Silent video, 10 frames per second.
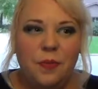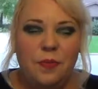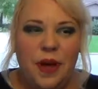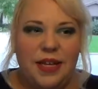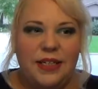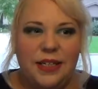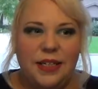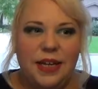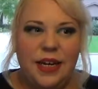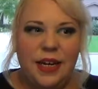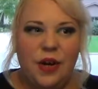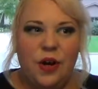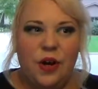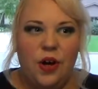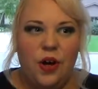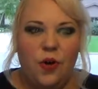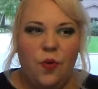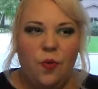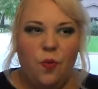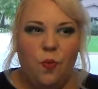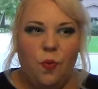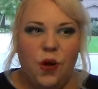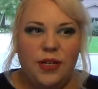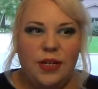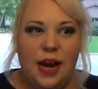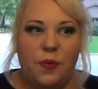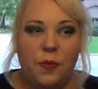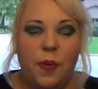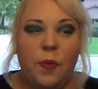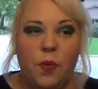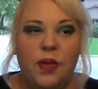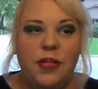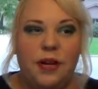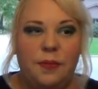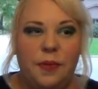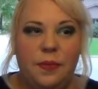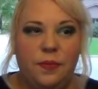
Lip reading: Basically, I remember one time